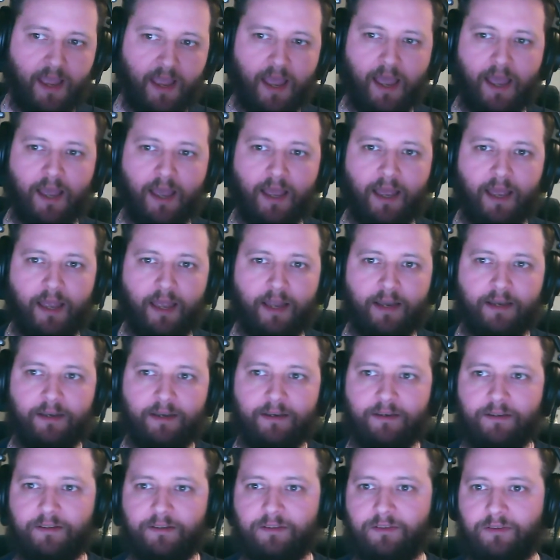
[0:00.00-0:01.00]

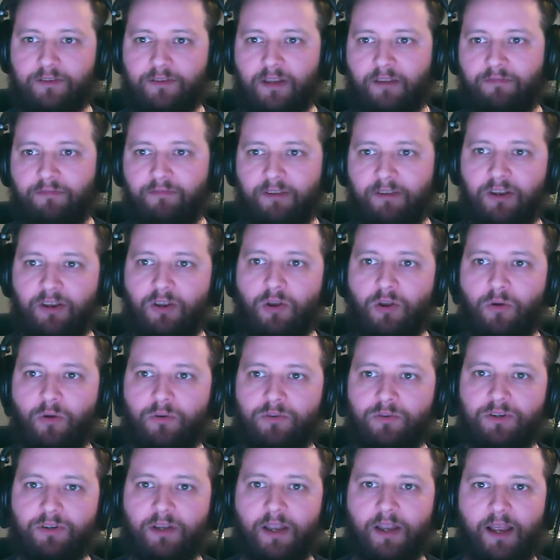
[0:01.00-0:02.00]
and definitely
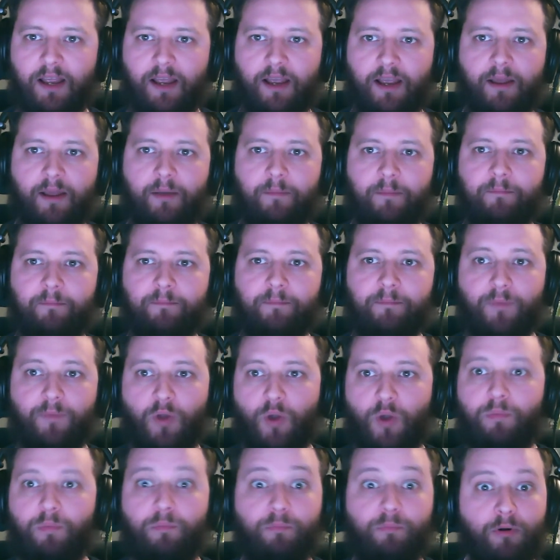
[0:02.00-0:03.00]
not
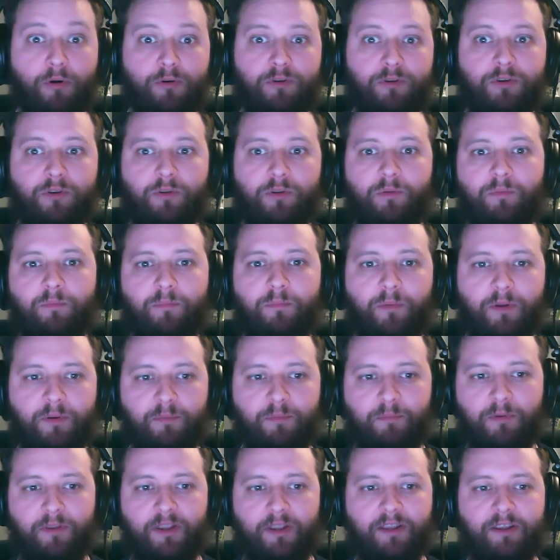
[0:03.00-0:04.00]
open protocol,
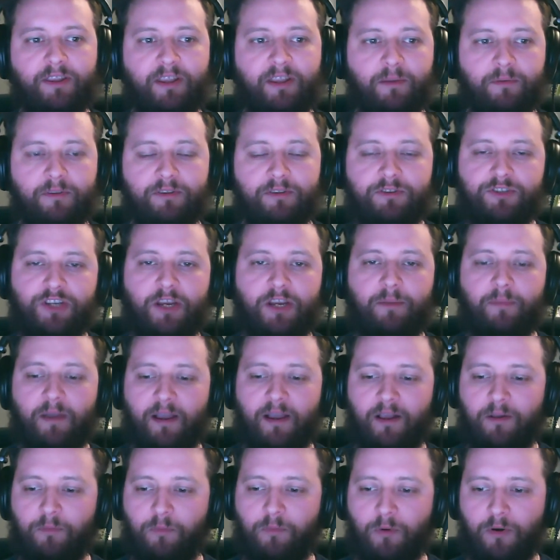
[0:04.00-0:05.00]
but the other thing with
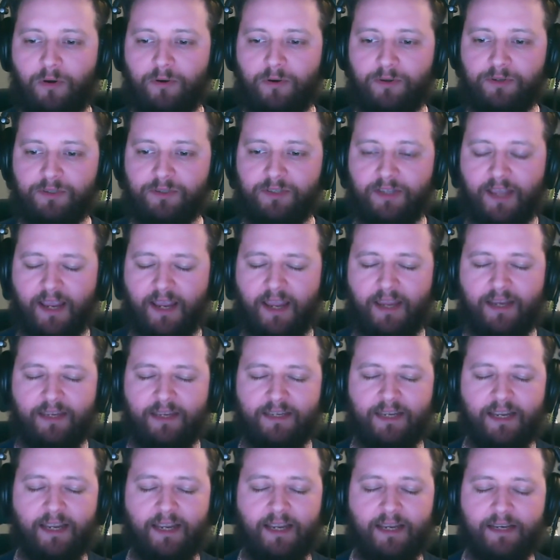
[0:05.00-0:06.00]
Gmail was they
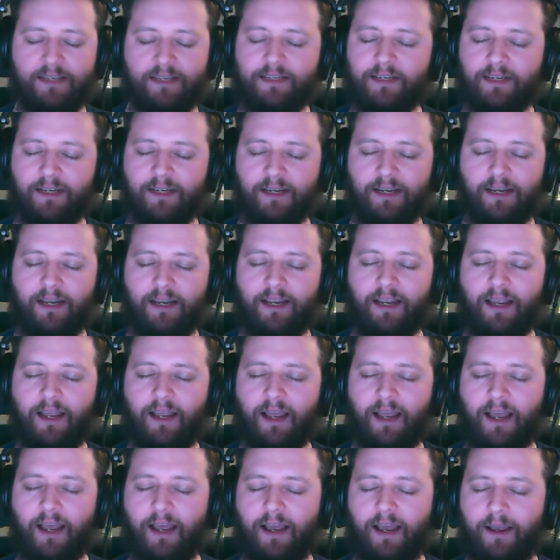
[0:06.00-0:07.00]
did,
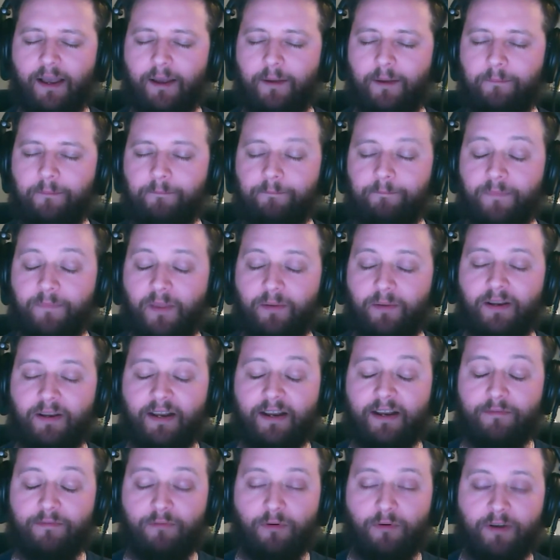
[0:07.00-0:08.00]
I'm going to
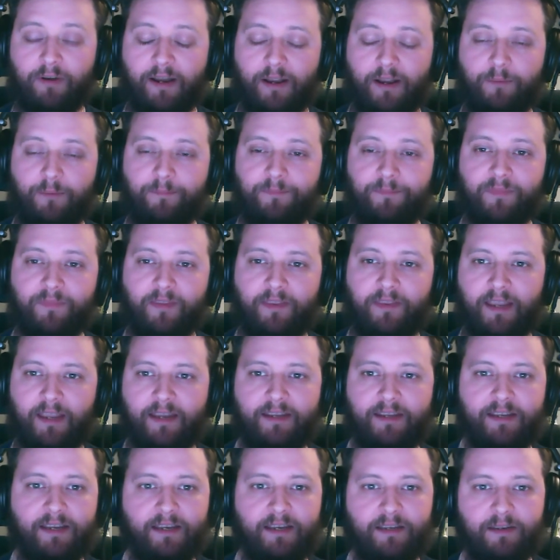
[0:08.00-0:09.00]
get it wrong now,
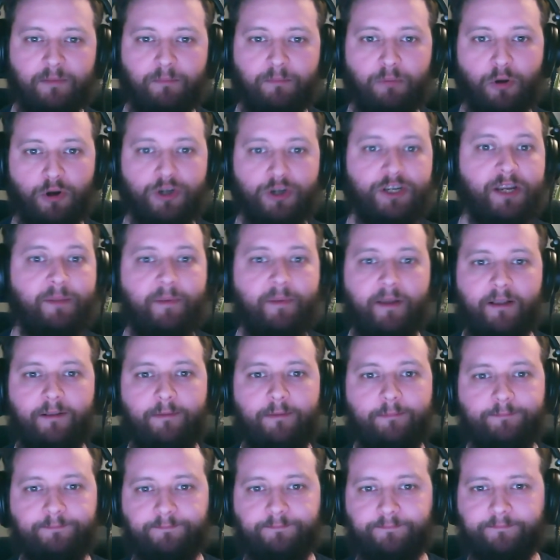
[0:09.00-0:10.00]
they did push
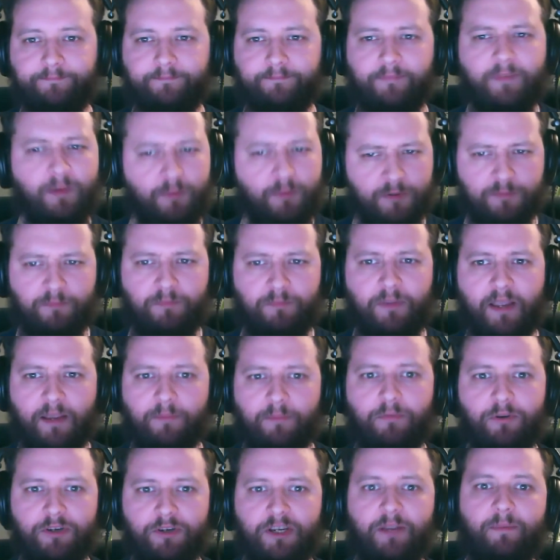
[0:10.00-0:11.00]
email. It was,
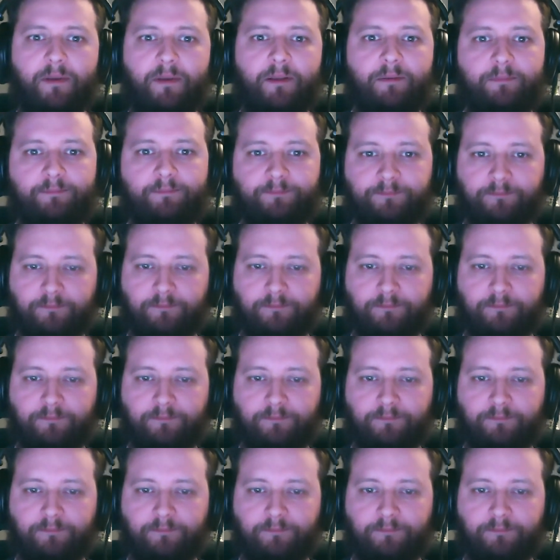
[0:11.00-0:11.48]
push email